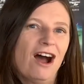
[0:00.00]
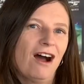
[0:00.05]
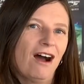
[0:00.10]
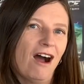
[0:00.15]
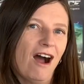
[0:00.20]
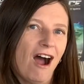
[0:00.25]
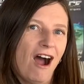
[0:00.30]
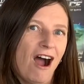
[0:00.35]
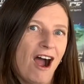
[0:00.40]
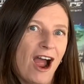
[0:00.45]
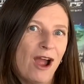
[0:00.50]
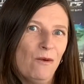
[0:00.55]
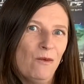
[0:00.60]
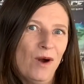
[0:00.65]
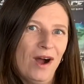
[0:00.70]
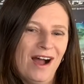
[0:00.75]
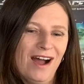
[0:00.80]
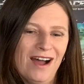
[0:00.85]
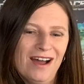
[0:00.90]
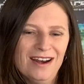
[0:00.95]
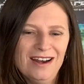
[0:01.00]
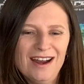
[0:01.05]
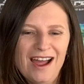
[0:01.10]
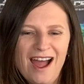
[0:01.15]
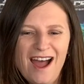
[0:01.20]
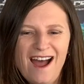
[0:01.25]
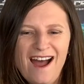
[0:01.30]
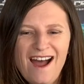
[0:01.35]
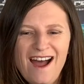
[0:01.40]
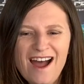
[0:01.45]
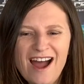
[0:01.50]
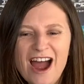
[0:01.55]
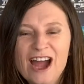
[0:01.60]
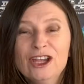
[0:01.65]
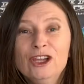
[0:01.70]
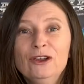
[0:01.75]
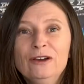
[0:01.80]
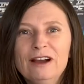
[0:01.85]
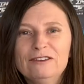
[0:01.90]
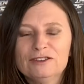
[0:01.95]
"I won! Ha!
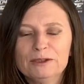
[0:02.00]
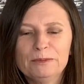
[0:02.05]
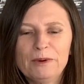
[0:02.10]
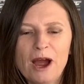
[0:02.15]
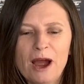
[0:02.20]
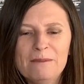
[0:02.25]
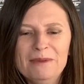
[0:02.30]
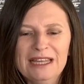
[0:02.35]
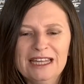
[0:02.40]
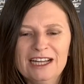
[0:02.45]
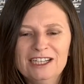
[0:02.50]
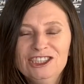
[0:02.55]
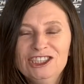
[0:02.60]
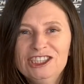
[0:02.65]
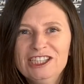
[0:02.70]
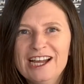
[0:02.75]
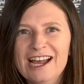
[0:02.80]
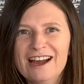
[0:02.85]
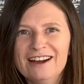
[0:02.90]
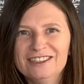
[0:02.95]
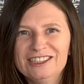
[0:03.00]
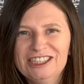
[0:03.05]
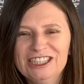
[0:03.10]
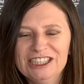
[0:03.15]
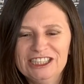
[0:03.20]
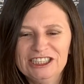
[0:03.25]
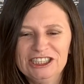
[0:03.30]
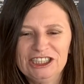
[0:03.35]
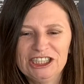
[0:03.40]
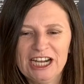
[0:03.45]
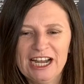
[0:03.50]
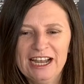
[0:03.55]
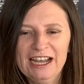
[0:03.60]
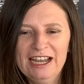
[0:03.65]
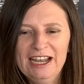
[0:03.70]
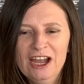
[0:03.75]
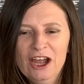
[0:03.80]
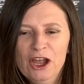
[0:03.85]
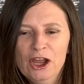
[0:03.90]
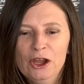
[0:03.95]
You have to buy me lunch now," cheered
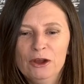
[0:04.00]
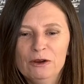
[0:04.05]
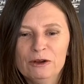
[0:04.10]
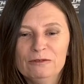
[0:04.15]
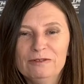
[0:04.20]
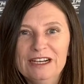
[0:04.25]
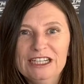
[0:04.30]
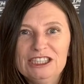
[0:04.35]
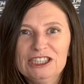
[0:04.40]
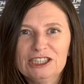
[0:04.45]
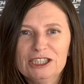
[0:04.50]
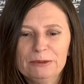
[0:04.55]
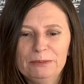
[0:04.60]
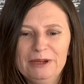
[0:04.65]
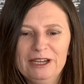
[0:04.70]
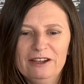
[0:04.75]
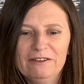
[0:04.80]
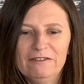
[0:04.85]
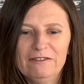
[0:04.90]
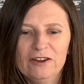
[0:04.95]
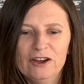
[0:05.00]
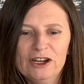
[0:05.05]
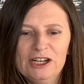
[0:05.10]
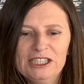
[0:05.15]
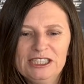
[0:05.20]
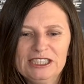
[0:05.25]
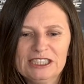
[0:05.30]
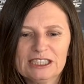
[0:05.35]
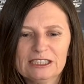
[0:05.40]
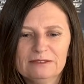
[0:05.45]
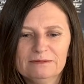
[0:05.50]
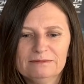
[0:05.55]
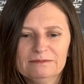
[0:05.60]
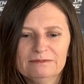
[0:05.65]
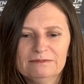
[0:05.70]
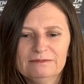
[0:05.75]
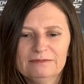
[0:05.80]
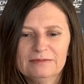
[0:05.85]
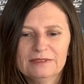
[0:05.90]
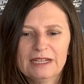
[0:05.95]
Jay, who had reached the pier first.
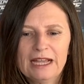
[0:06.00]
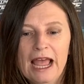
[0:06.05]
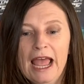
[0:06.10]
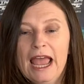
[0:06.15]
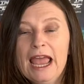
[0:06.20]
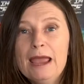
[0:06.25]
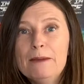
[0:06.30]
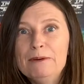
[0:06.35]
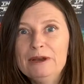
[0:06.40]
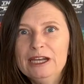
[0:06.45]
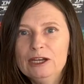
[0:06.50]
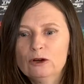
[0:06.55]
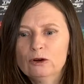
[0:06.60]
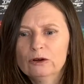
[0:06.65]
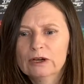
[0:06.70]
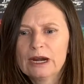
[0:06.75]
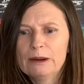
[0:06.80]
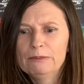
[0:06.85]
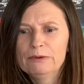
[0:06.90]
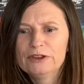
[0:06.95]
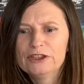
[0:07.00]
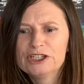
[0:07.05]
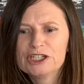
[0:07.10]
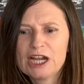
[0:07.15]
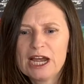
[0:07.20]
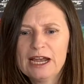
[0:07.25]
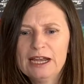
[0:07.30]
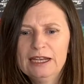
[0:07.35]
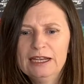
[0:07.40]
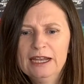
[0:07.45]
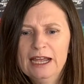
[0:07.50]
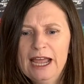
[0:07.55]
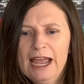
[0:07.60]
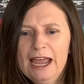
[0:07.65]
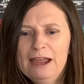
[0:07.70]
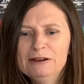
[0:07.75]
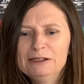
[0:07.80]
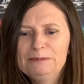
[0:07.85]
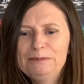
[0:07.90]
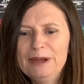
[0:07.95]
Ebony caught up with Jay. He
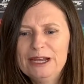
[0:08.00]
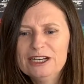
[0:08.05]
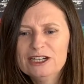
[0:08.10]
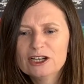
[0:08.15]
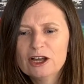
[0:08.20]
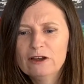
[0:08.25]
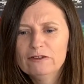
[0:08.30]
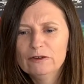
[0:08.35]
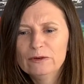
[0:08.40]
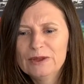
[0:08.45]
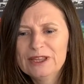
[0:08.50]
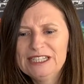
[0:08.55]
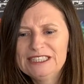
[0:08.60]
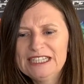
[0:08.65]
was bending over with his